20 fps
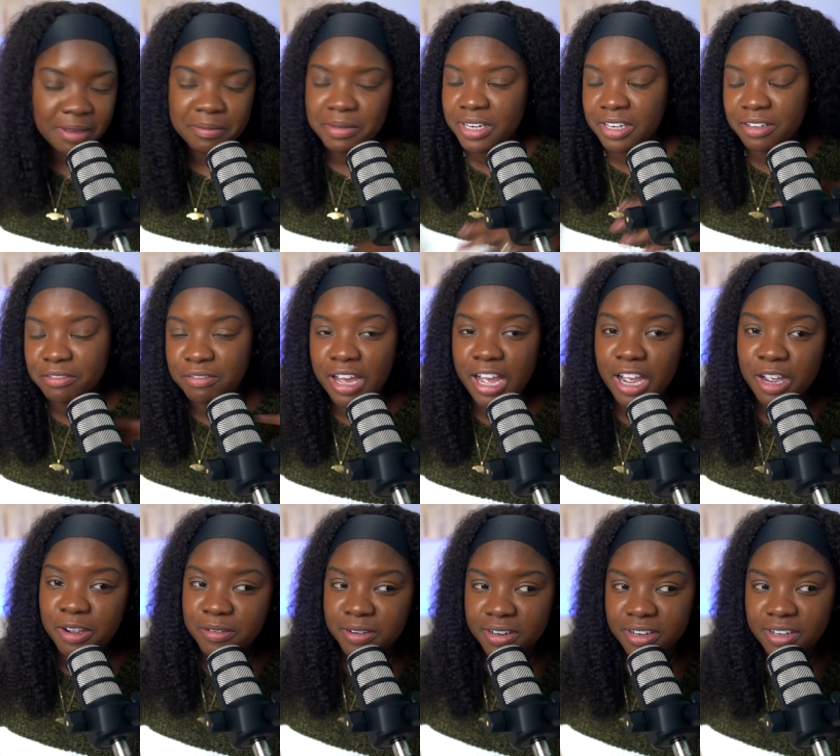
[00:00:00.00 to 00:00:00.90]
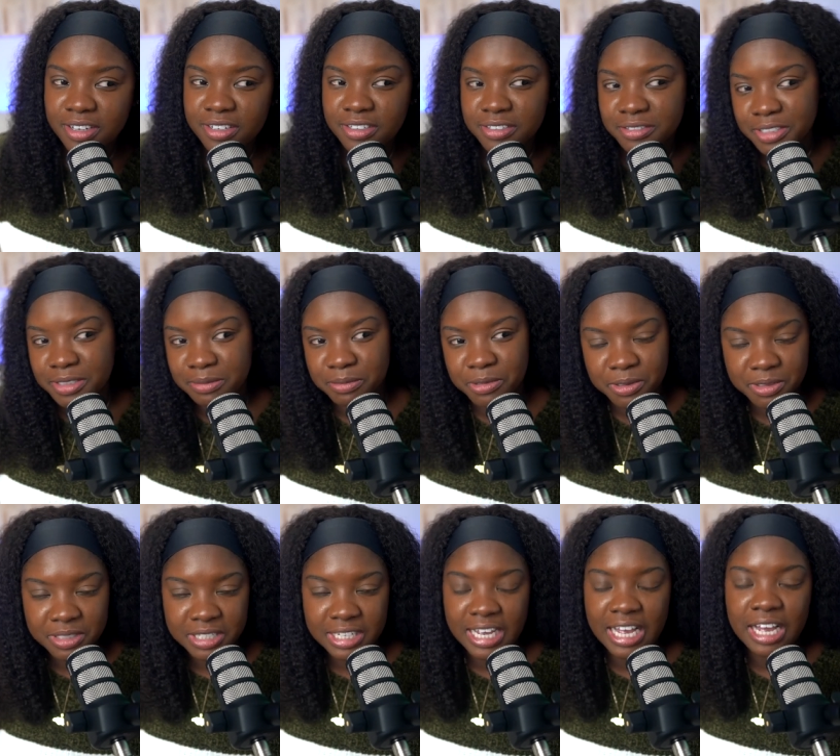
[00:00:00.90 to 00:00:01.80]
I mean, if I I were doing
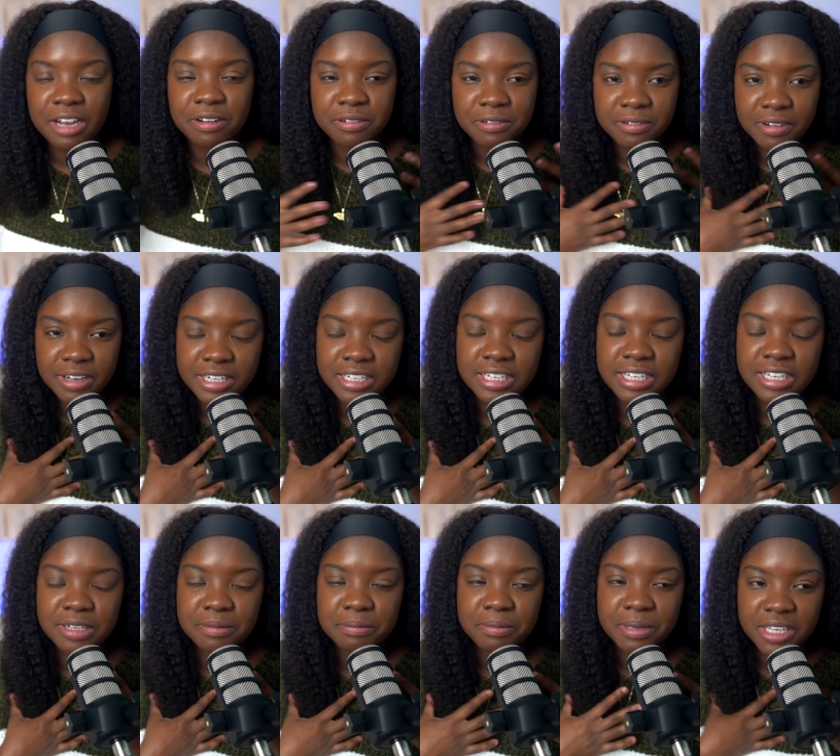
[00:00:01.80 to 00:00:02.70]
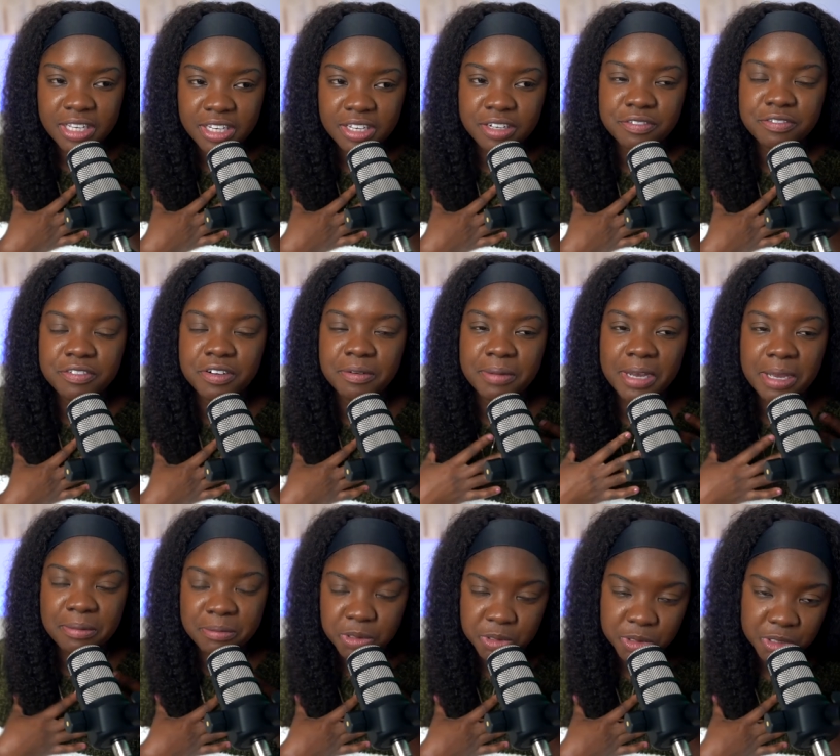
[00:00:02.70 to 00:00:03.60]
music, I would want to get paid for
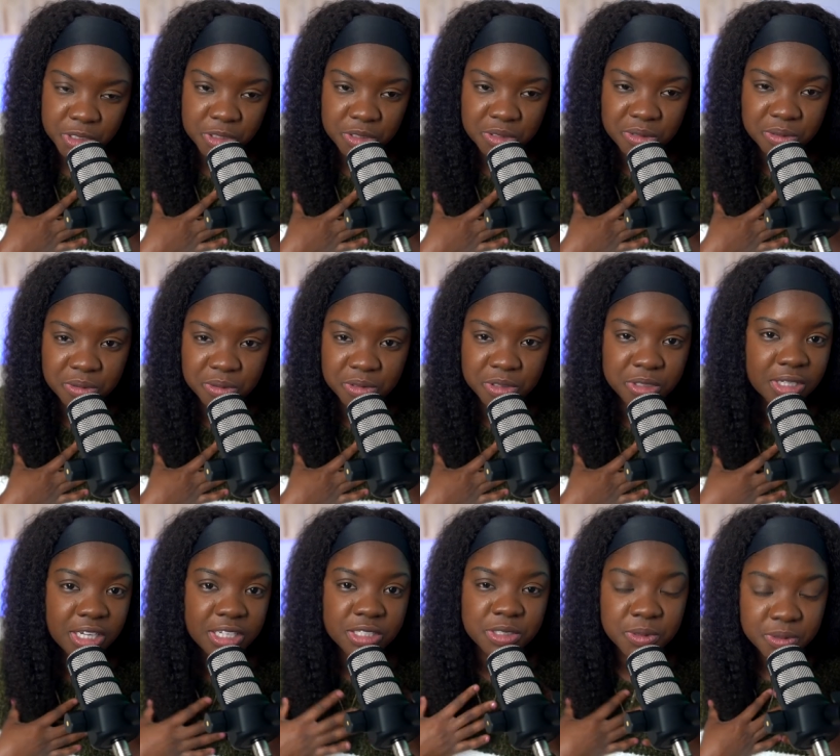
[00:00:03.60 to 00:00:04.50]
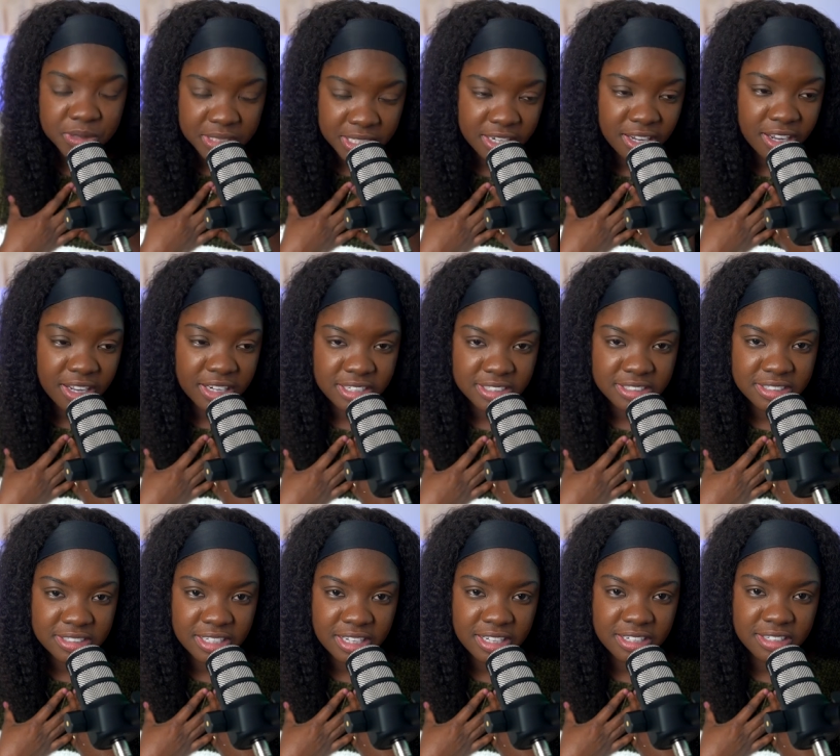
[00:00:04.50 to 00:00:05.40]
my music too, so I totally
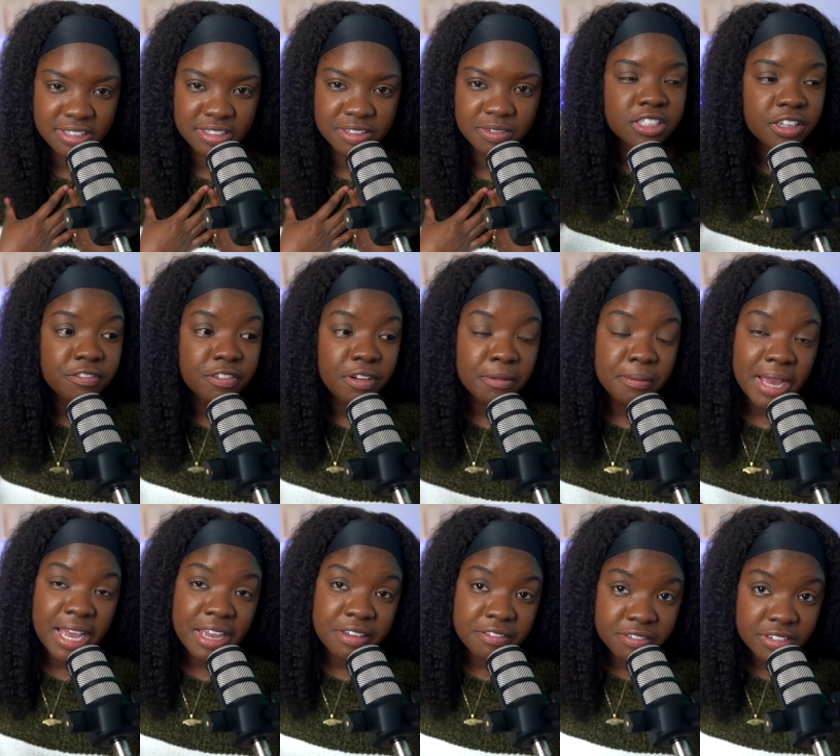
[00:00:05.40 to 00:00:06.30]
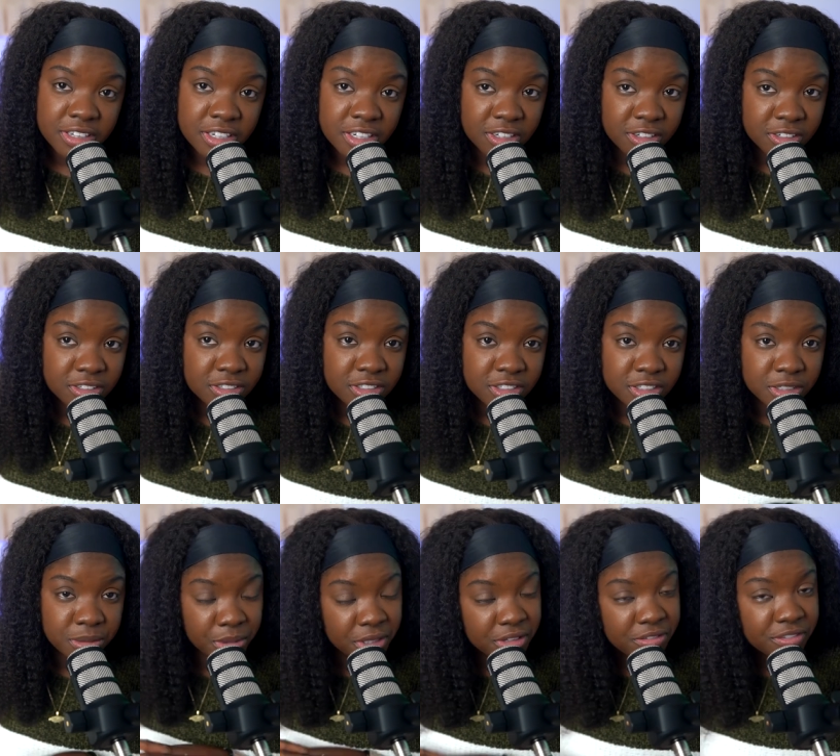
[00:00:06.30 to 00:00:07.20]
understand. So for my videos,
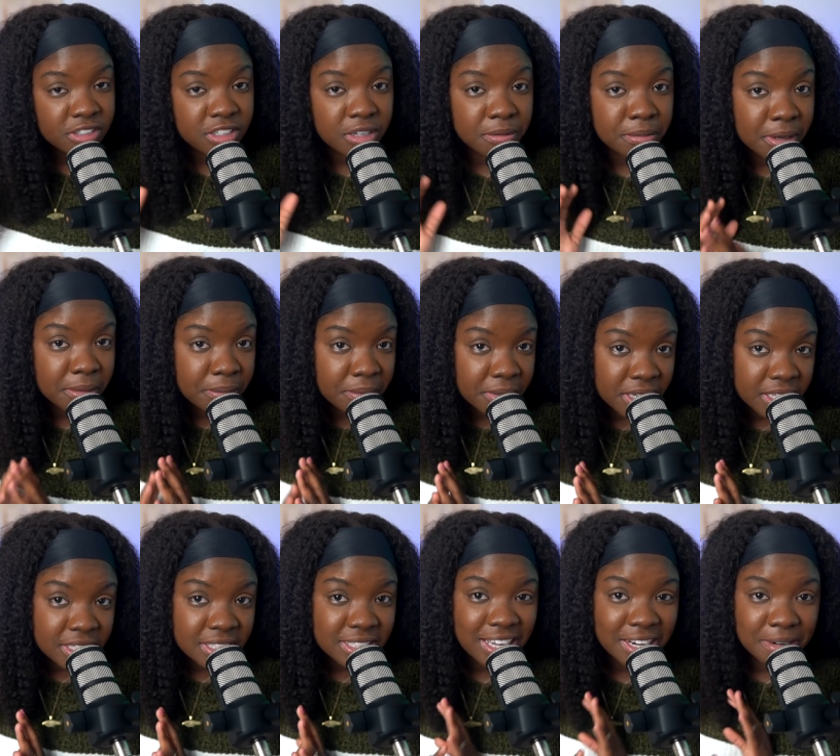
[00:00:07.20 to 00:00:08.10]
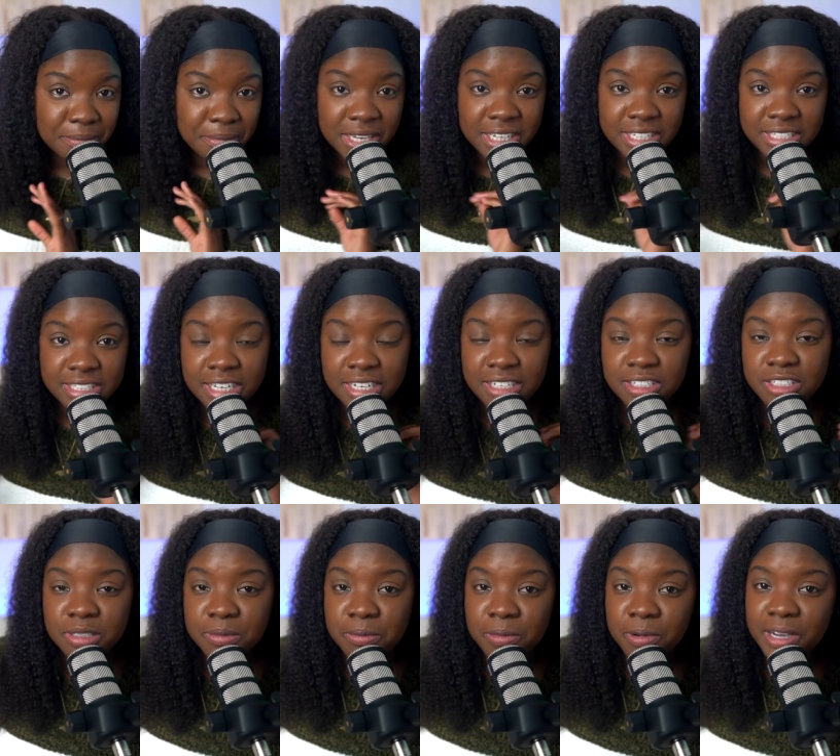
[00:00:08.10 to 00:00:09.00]
to beef it up a bit and make it a
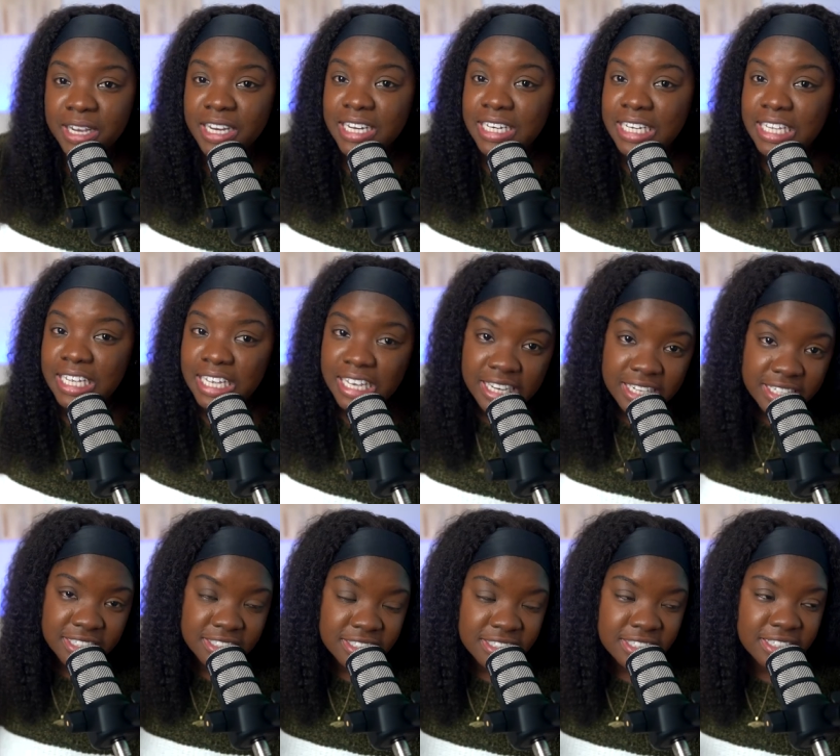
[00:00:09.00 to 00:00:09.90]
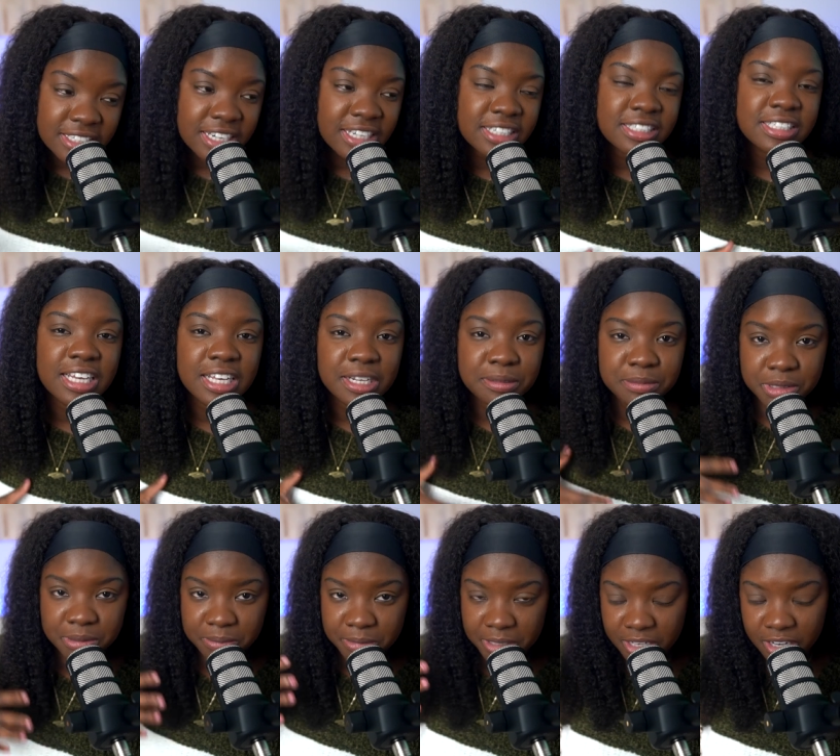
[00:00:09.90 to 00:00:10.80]
little more engaging and to help
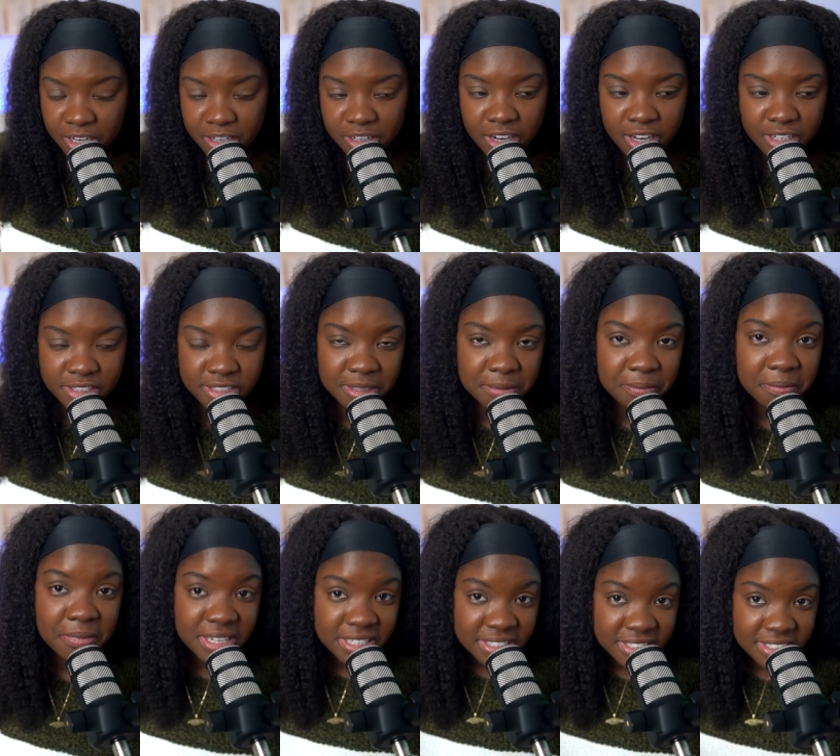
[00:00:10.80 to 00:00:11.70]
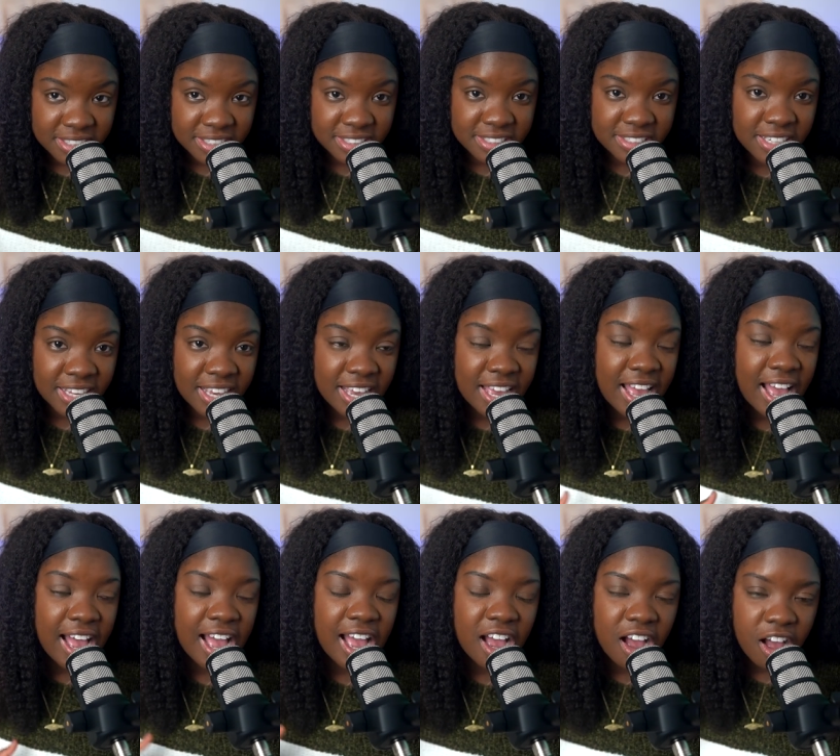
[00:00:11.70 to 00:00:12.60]
to bring across the message,
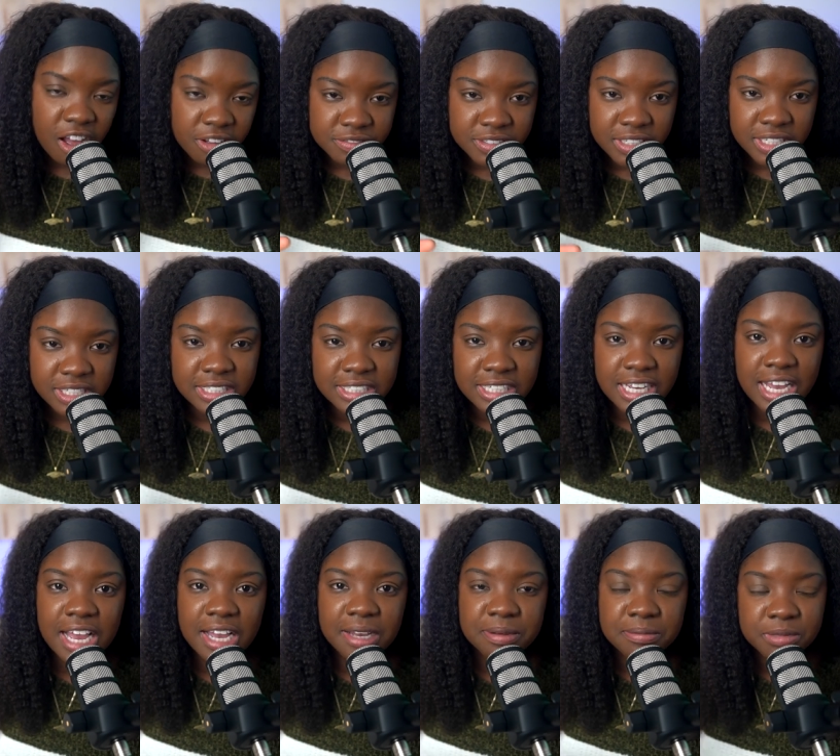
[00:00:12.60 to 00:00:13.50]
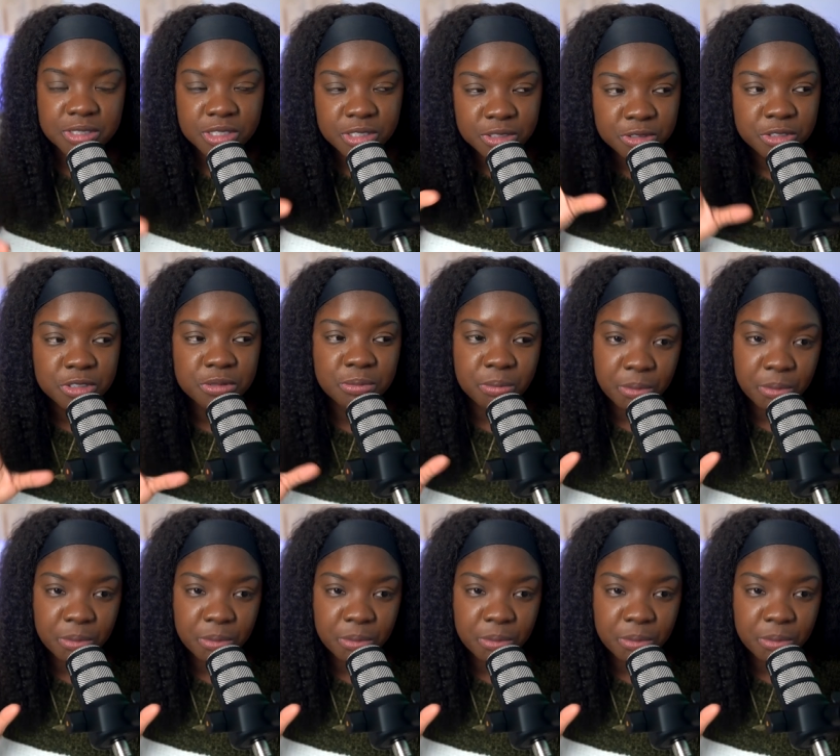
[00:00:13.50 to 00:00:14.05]
I oftentimes use